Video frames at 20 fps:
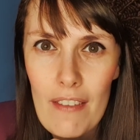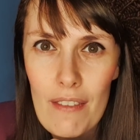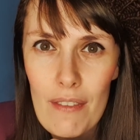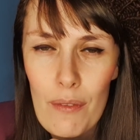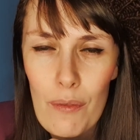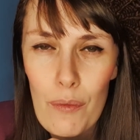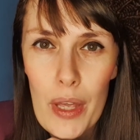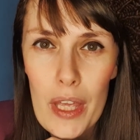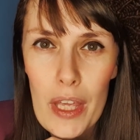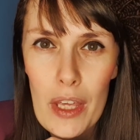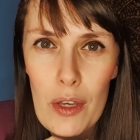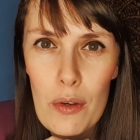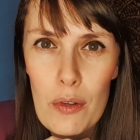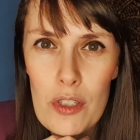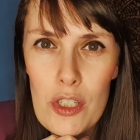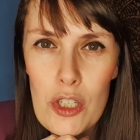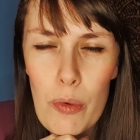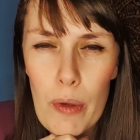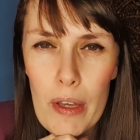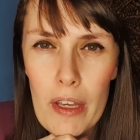we use
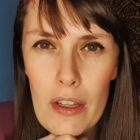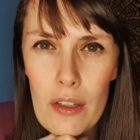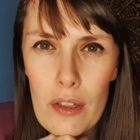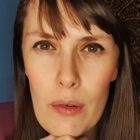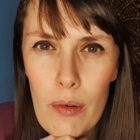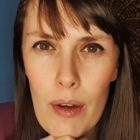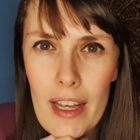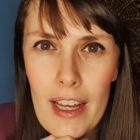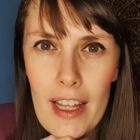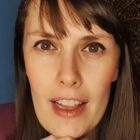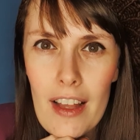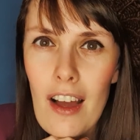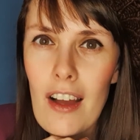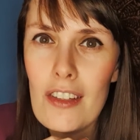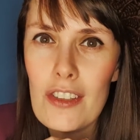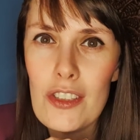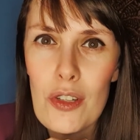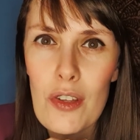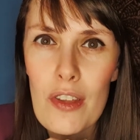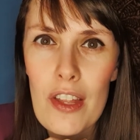Twinkle quite a
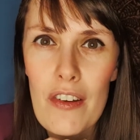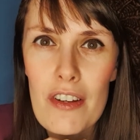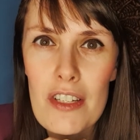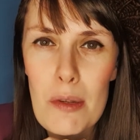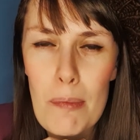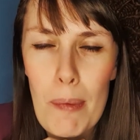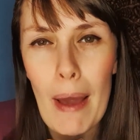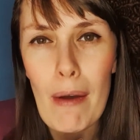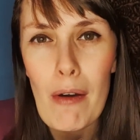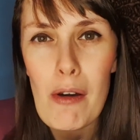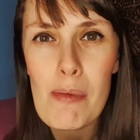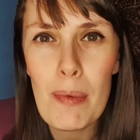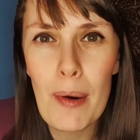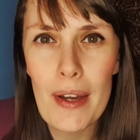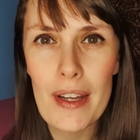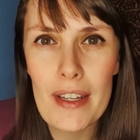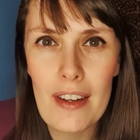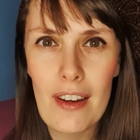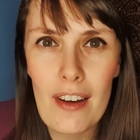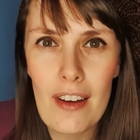lot, so there is a
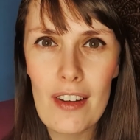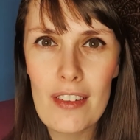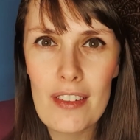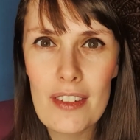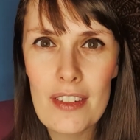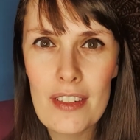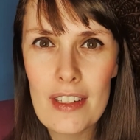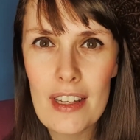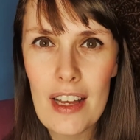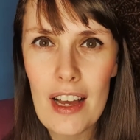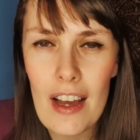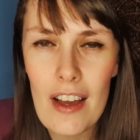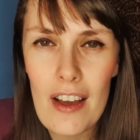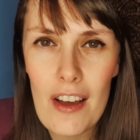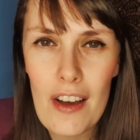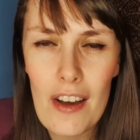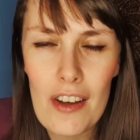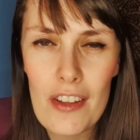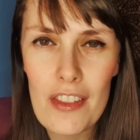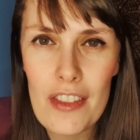PowerPoint
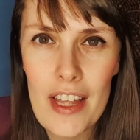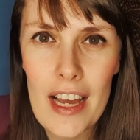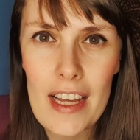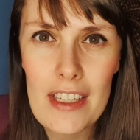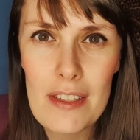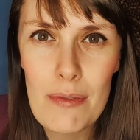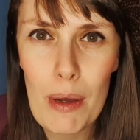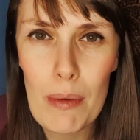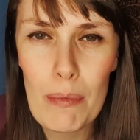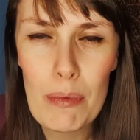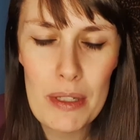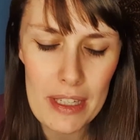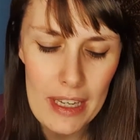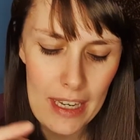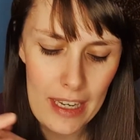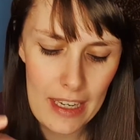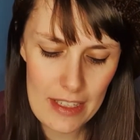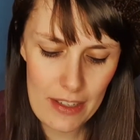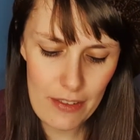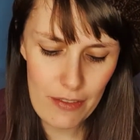on that
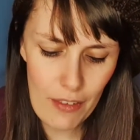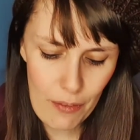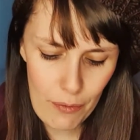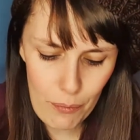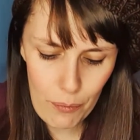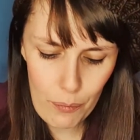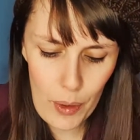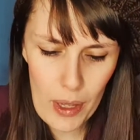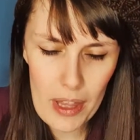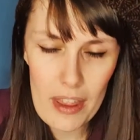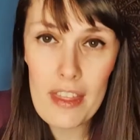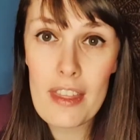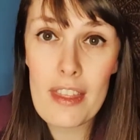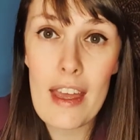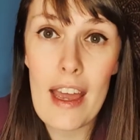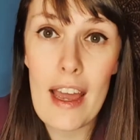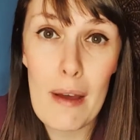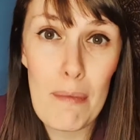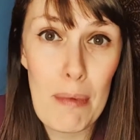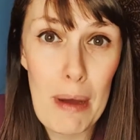website with
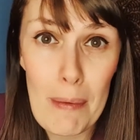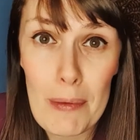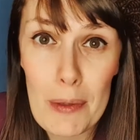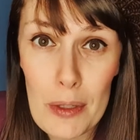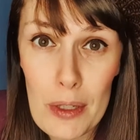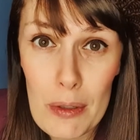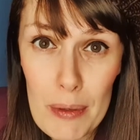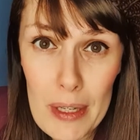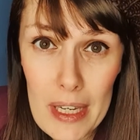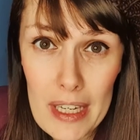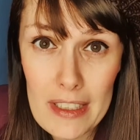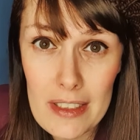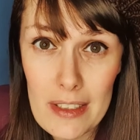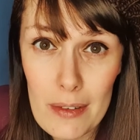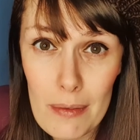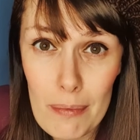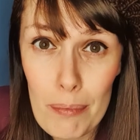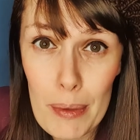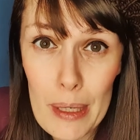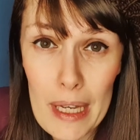Pablo Picasso
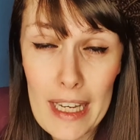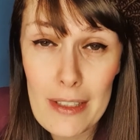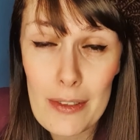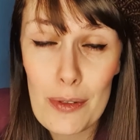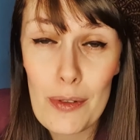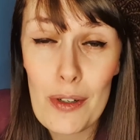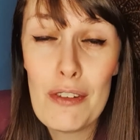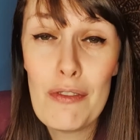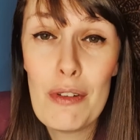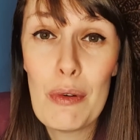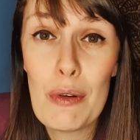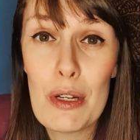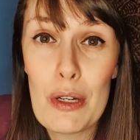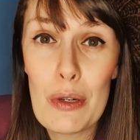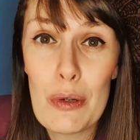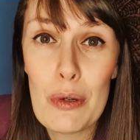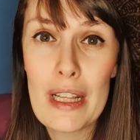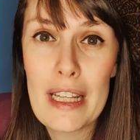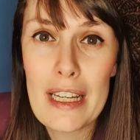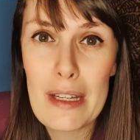on if you want to
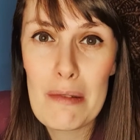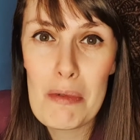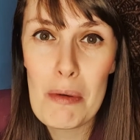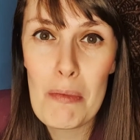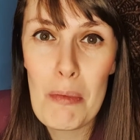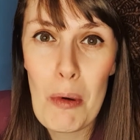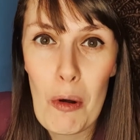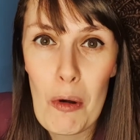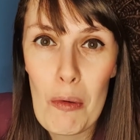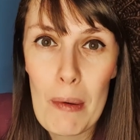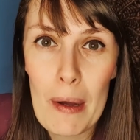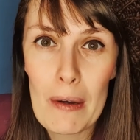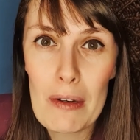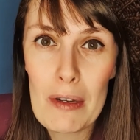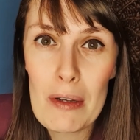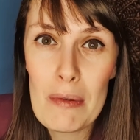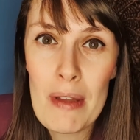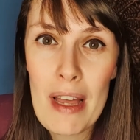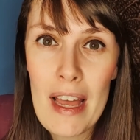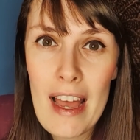know a little bit more about
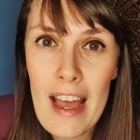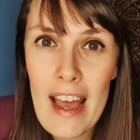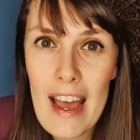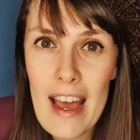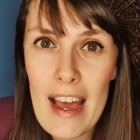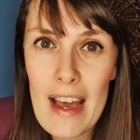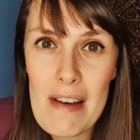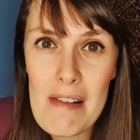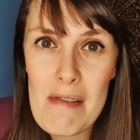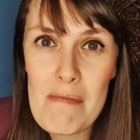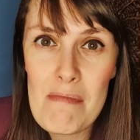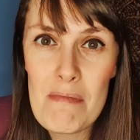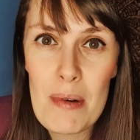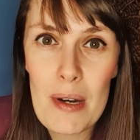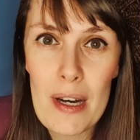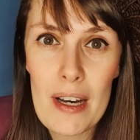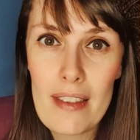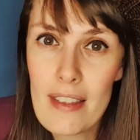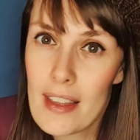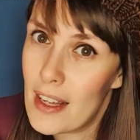him.
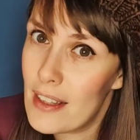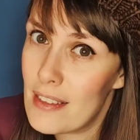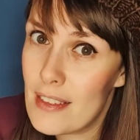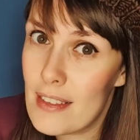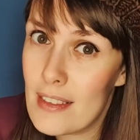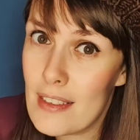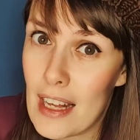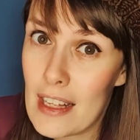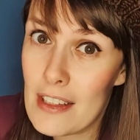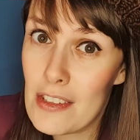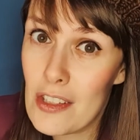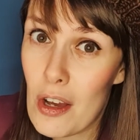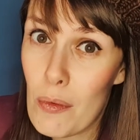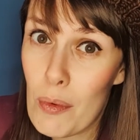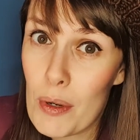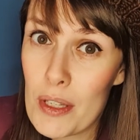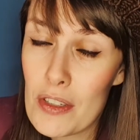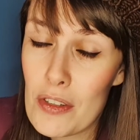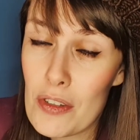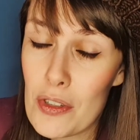But that's our
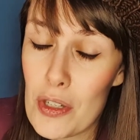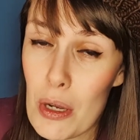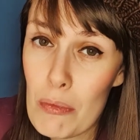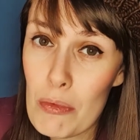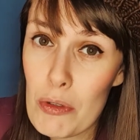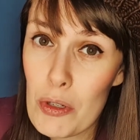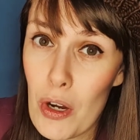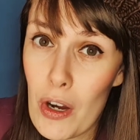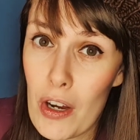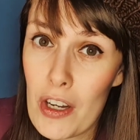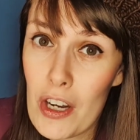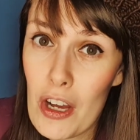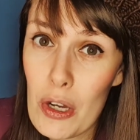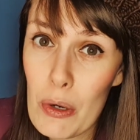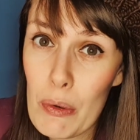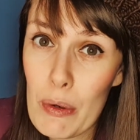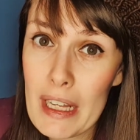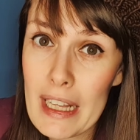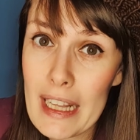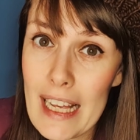whistle stop tour and our
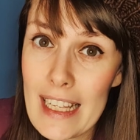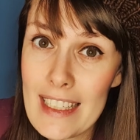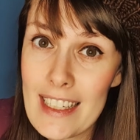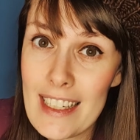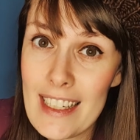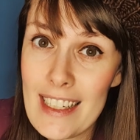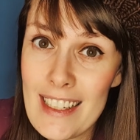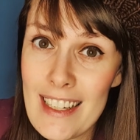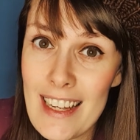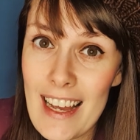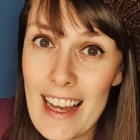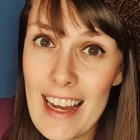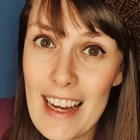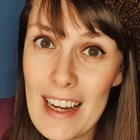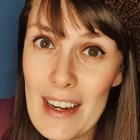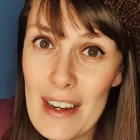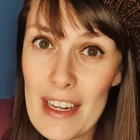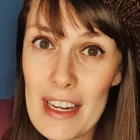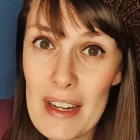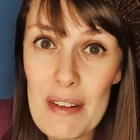quick lesson,
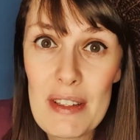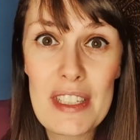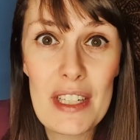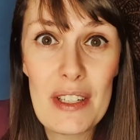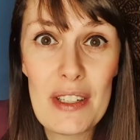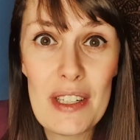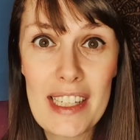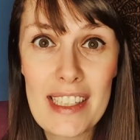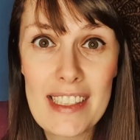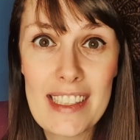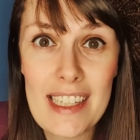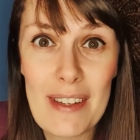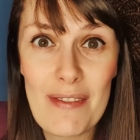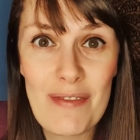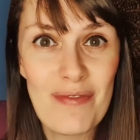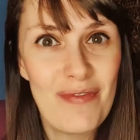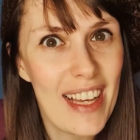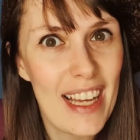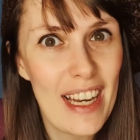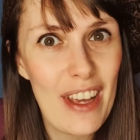and I will see you next time.
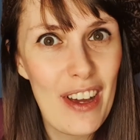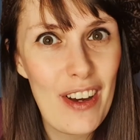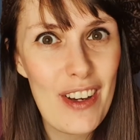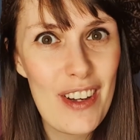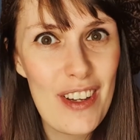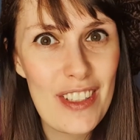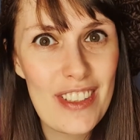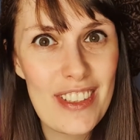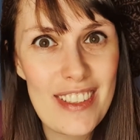Adios.